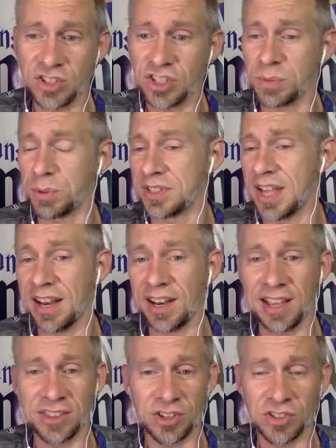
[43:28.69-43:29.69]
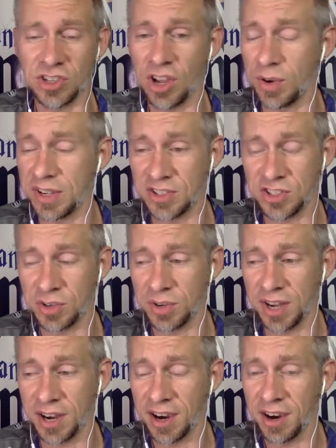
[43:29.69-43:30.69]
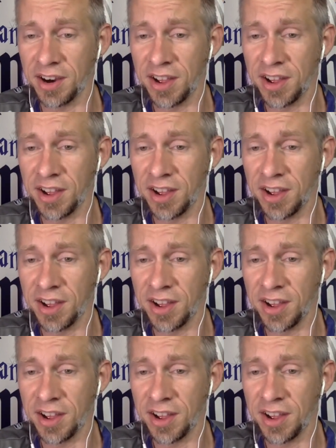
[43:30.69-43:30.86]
and just pretend like there's no issue here.